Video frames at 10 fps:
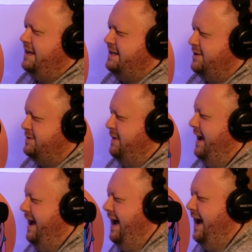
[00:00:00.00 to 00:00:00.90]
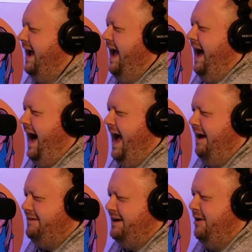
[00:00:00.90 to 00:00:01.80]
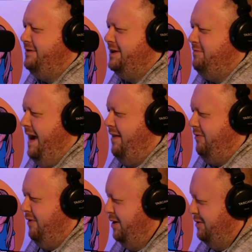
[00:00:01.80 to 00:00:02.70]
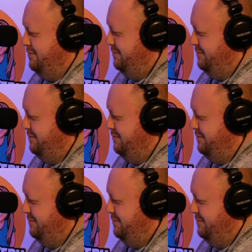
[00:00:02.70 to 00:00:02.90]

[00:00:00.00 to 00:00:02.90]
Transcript: Excuse me, I have to go to the bathroom.